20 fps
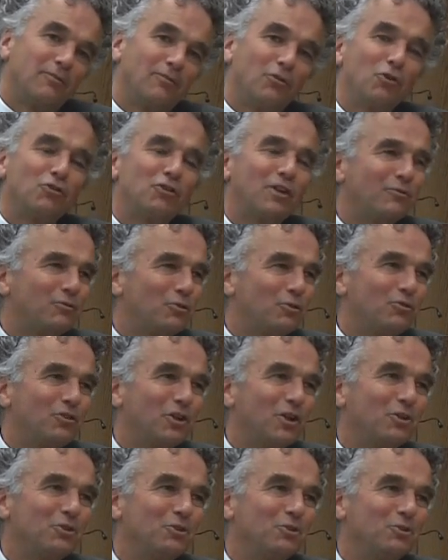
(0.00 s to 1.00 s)
First, I have to
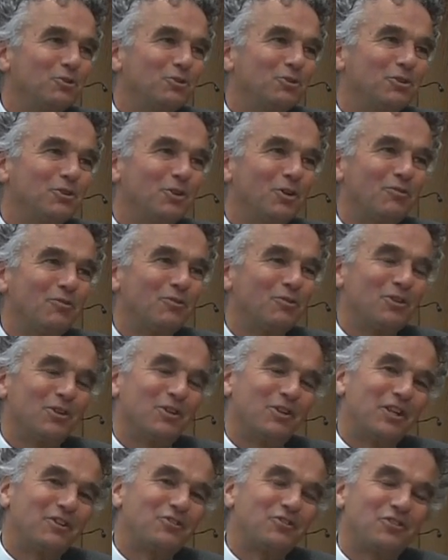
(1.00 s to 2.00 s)
tell you, you have
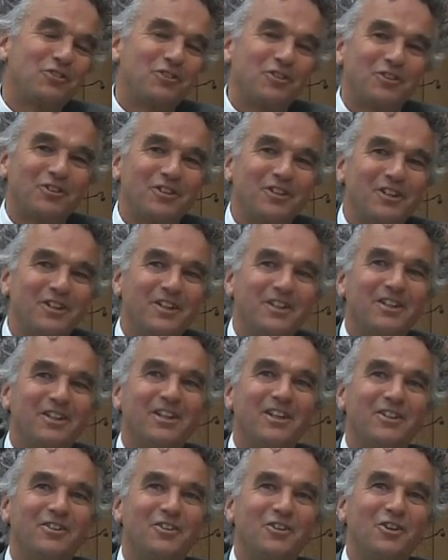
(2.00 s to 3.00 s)
that's.
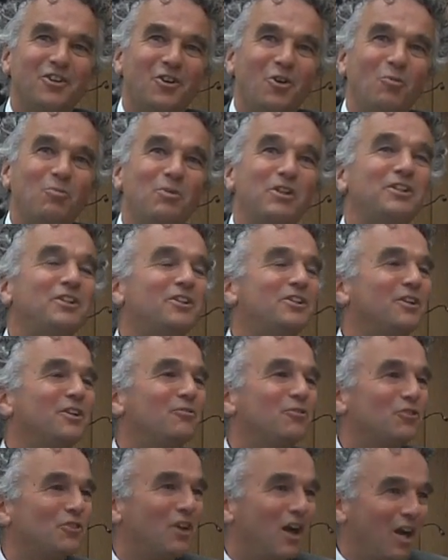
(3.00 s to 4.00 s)
It completely
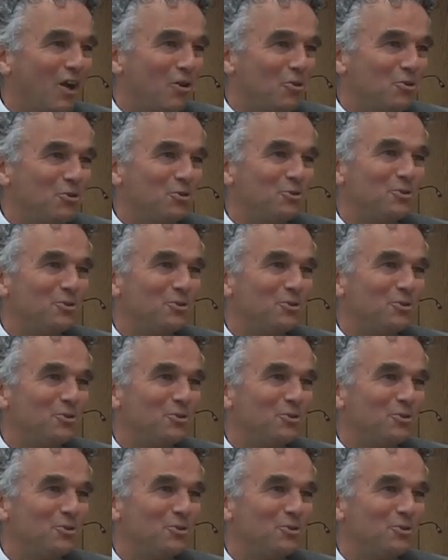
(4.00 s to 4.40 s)
differs how